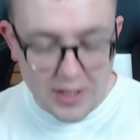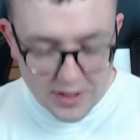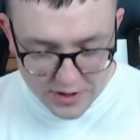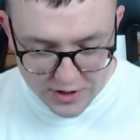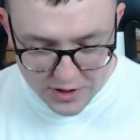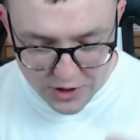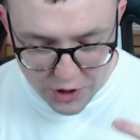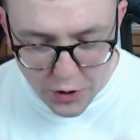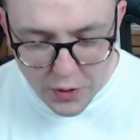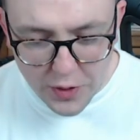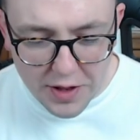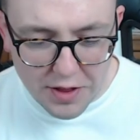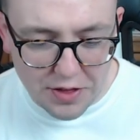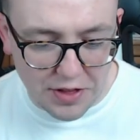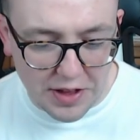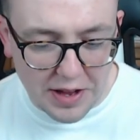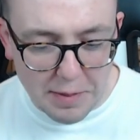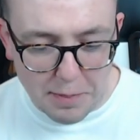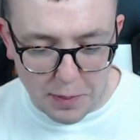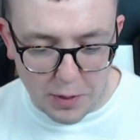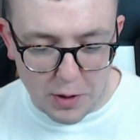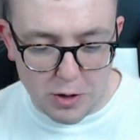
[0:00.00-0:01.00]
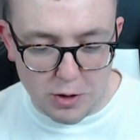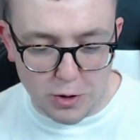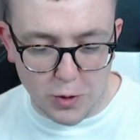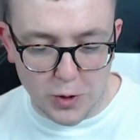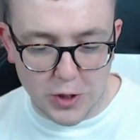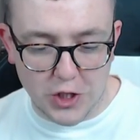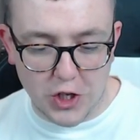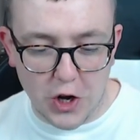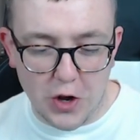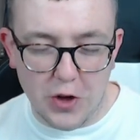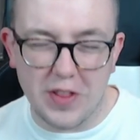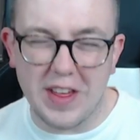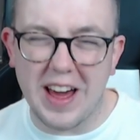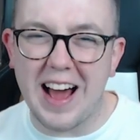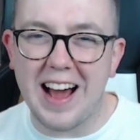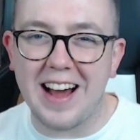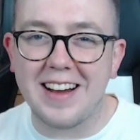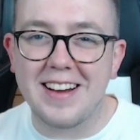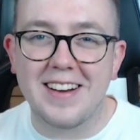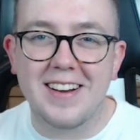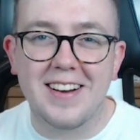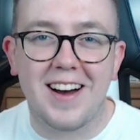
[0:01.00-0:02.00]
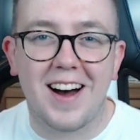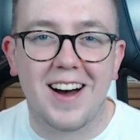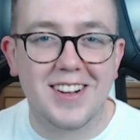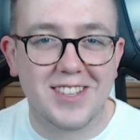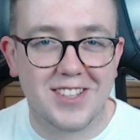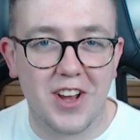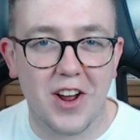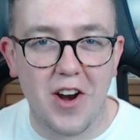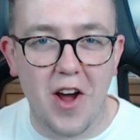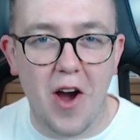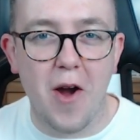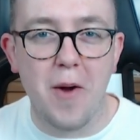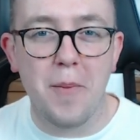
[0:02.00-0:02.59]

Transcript: Do you think Blues would do that? I don't know,